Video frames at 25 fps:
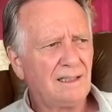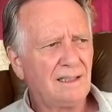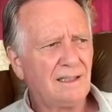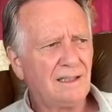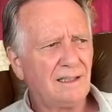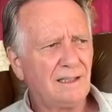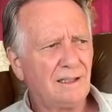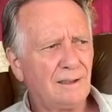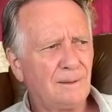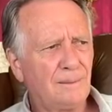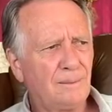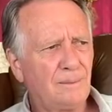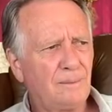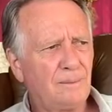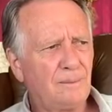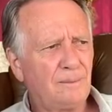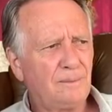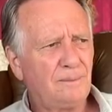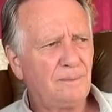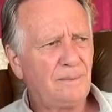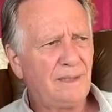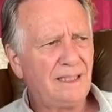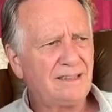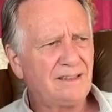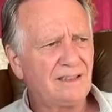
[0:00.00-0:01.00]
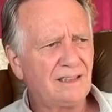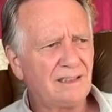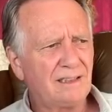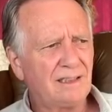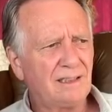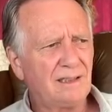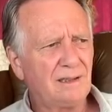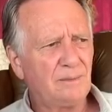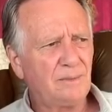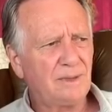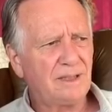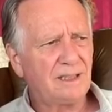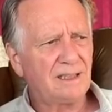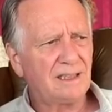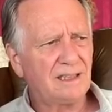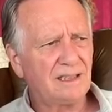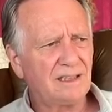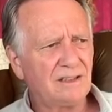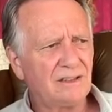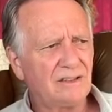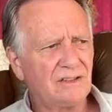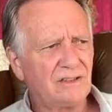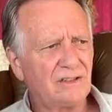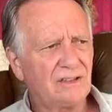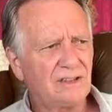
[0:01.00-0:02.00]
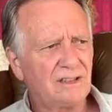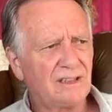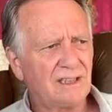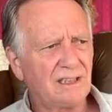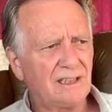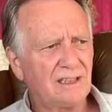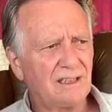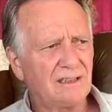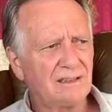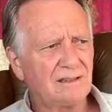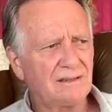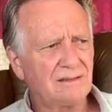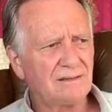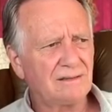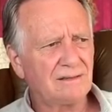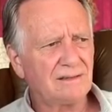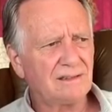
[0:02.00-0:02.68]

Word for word: Uh, basically, because uh,